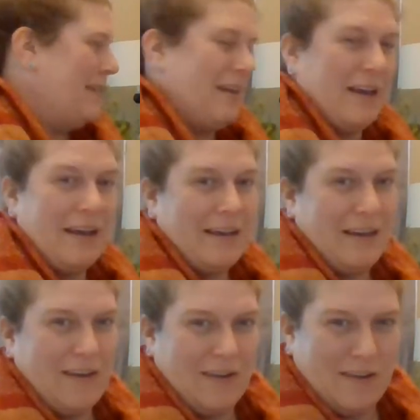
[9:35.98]
Then I
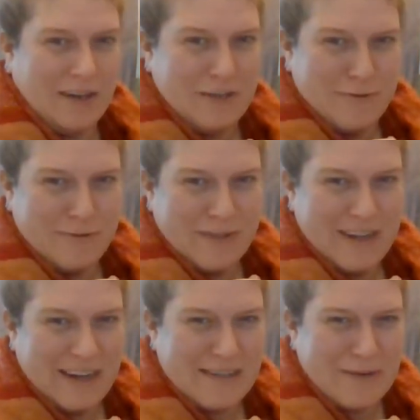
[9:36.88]
already drew the
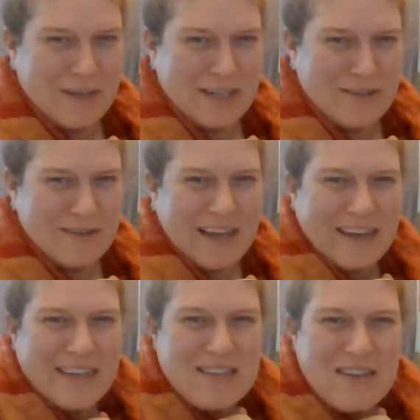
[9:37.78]
next creature that
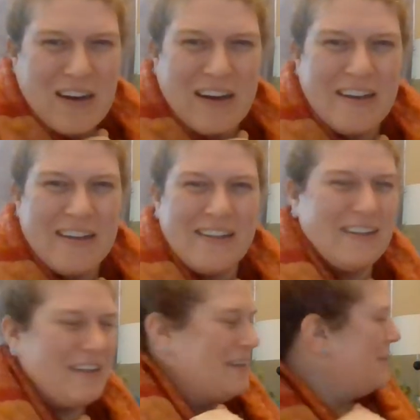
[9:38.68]
he saw,
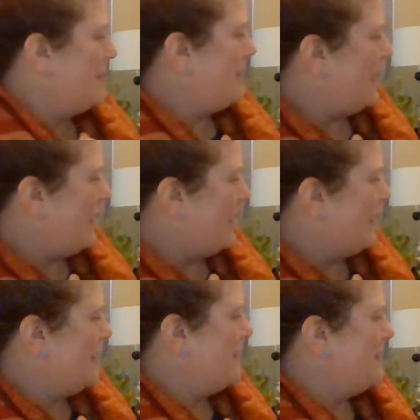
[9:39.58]

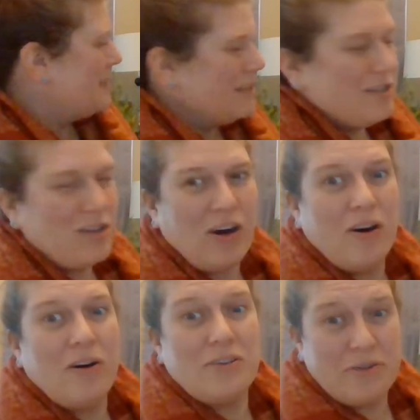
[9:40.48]
and the
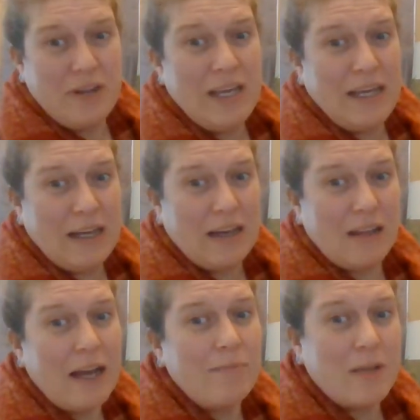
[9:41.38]
tall tree he
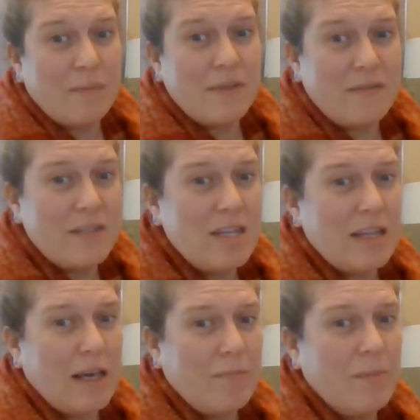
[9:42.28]
climbed up to visit
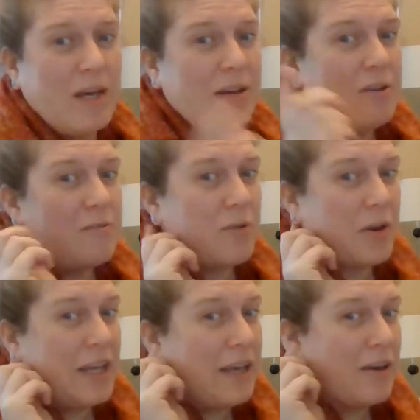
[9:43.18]
them, for
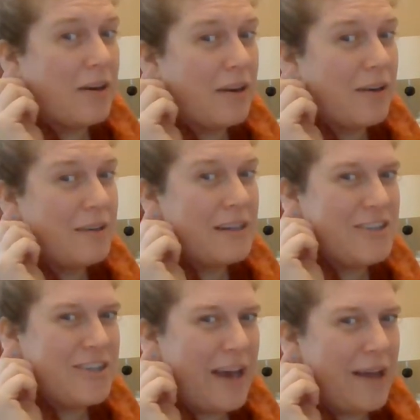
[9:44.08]
he heard the
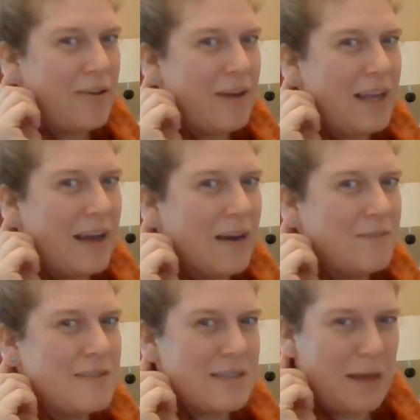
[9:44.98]
chattering
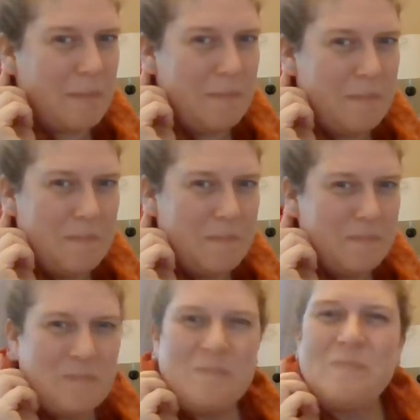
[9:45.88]
of some
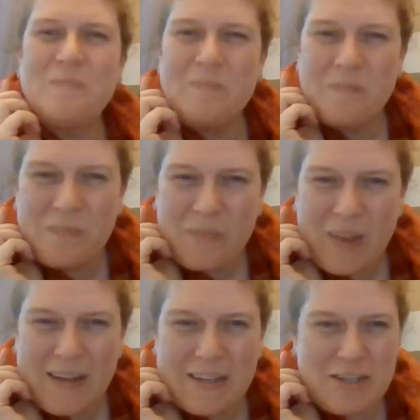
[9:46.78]

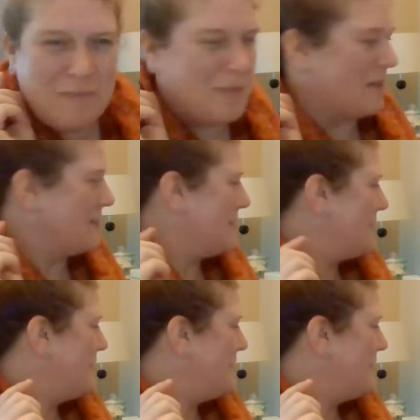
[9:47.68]
chipmunks.